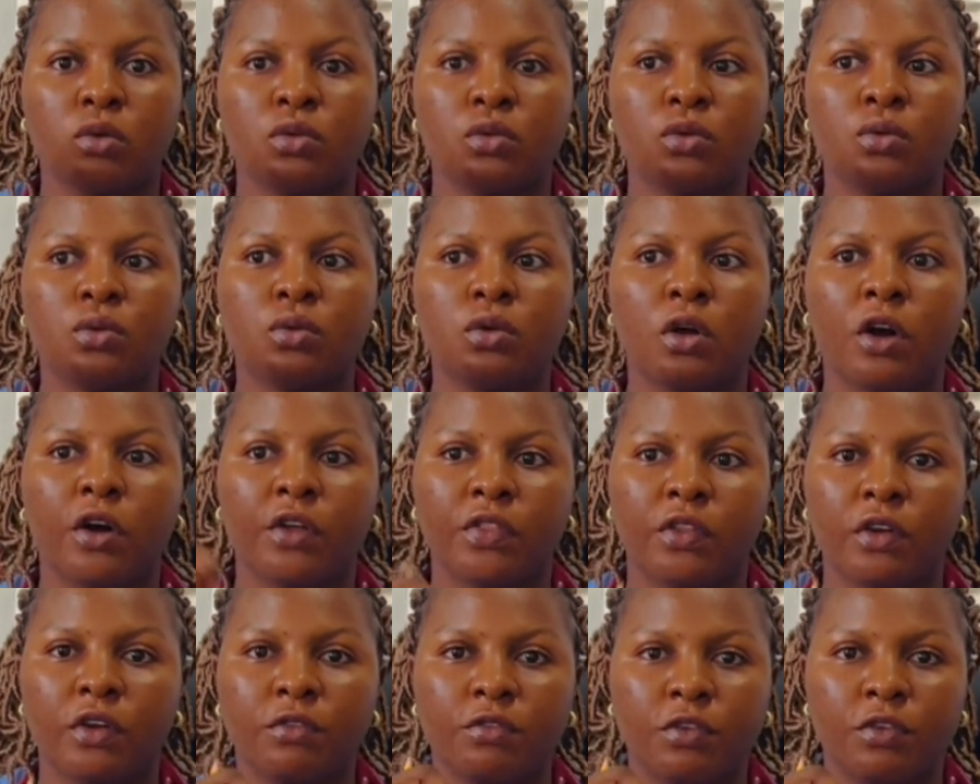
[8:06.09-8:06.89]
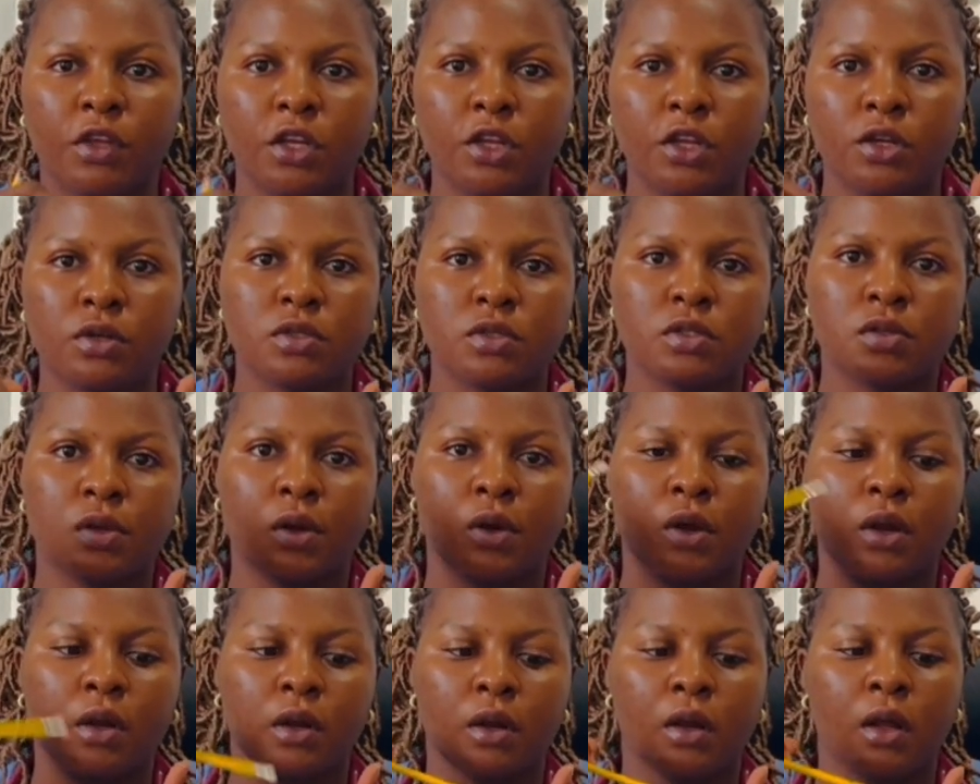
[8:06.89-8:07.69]
I'll do other
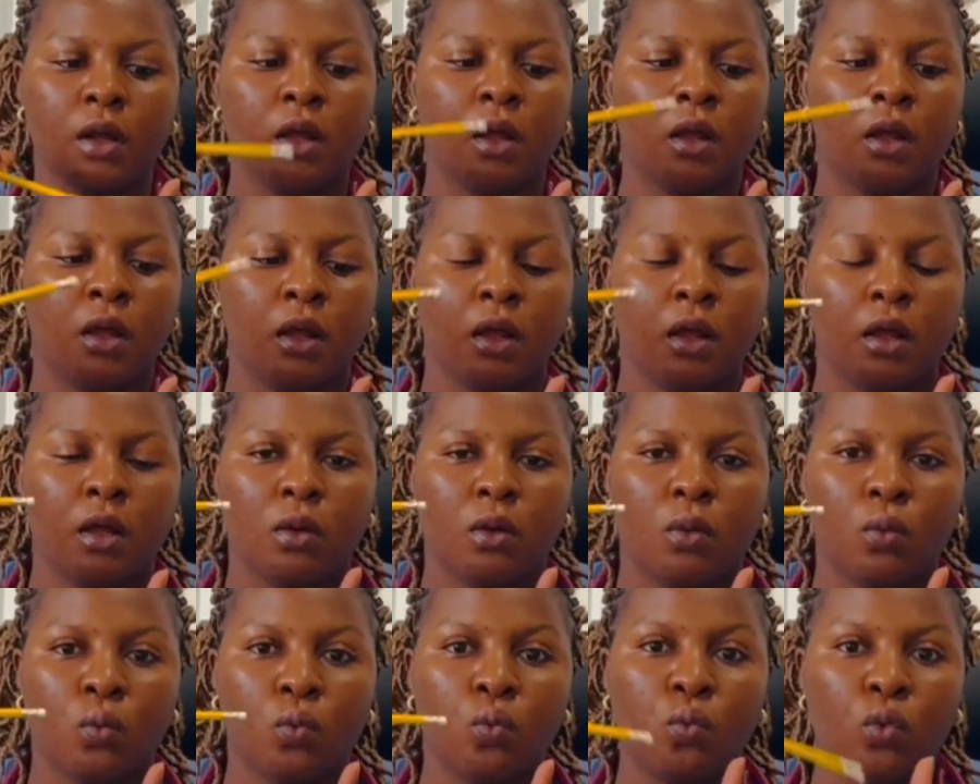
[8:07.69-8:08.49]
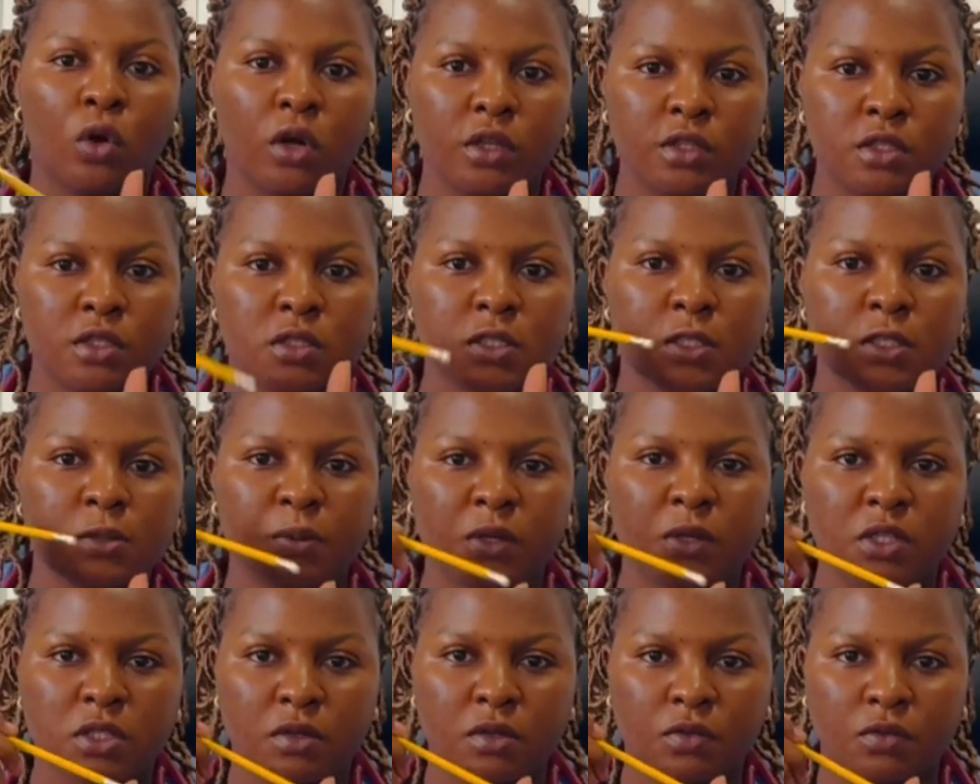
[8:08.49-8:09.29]
videos on what
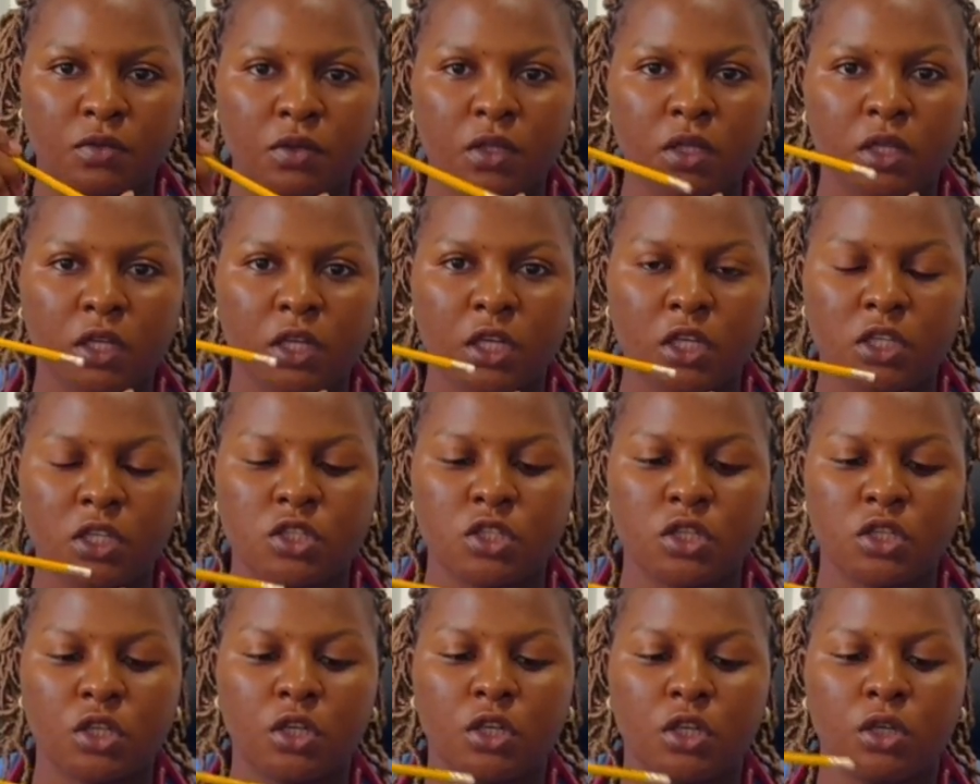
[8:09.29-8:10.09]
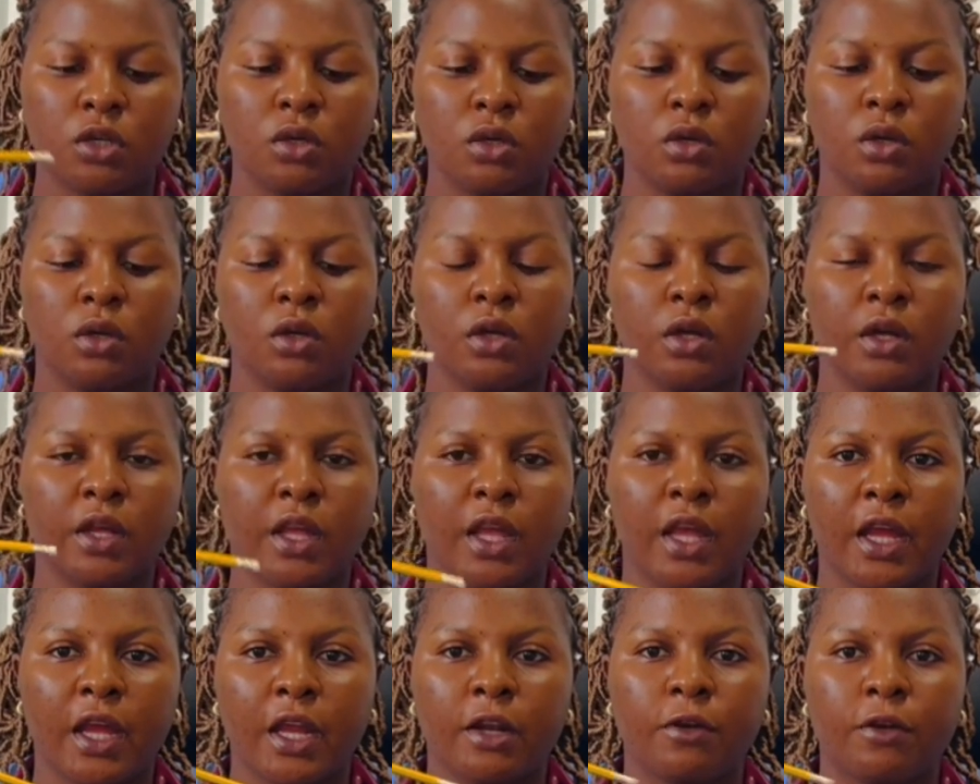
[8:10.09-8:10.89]
specifically to
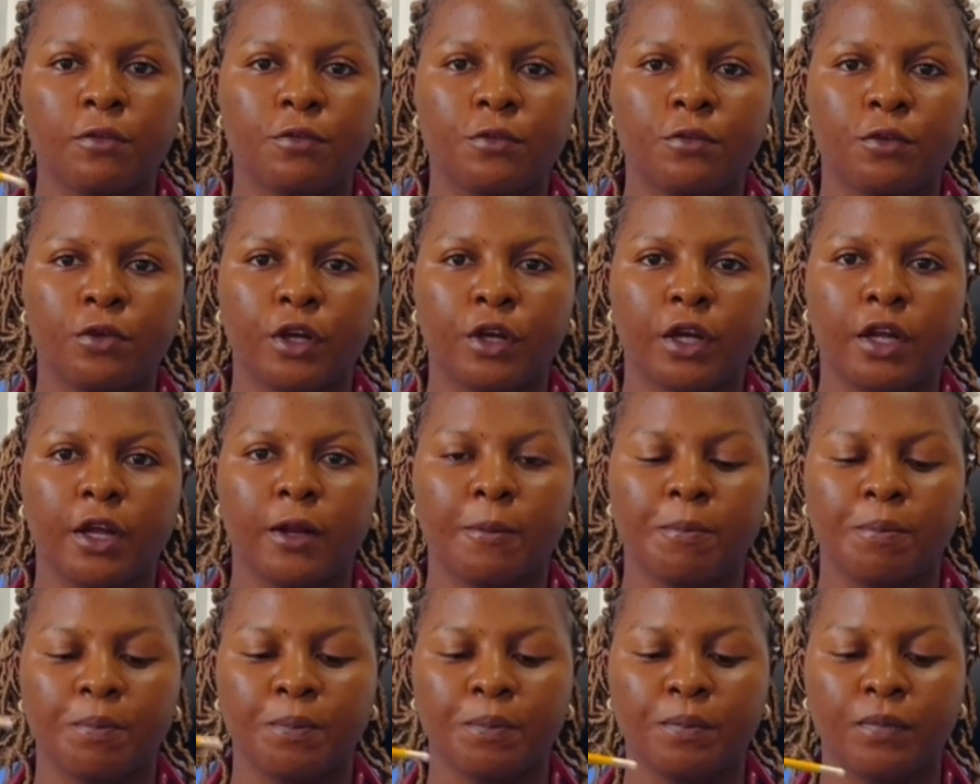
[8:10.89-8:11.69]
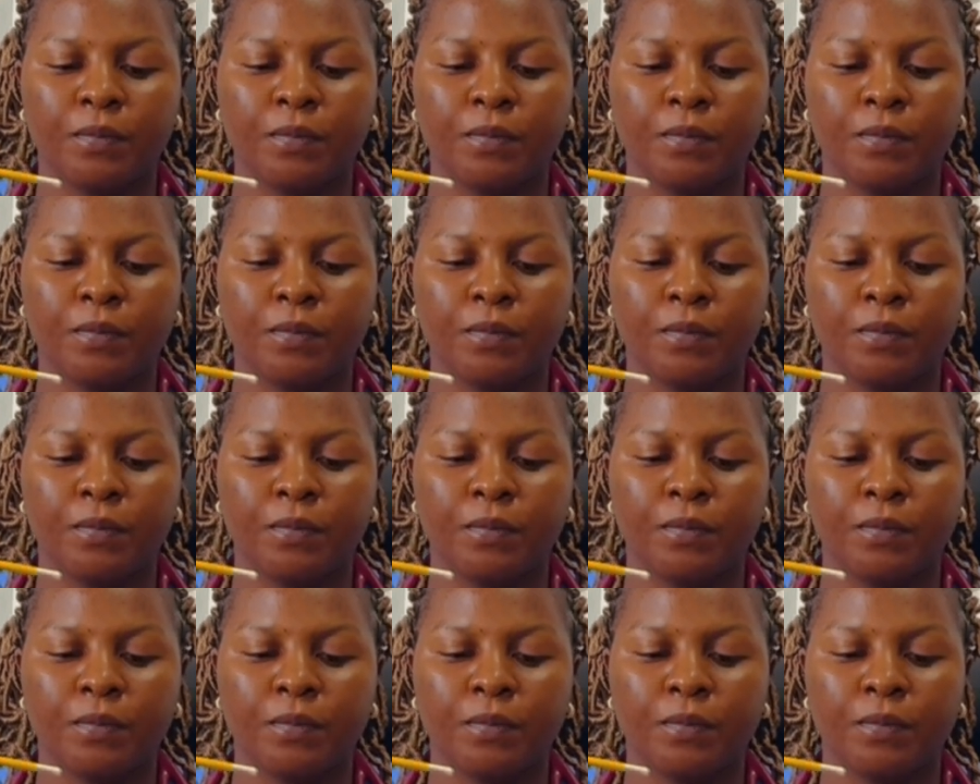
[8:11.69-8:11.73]
get for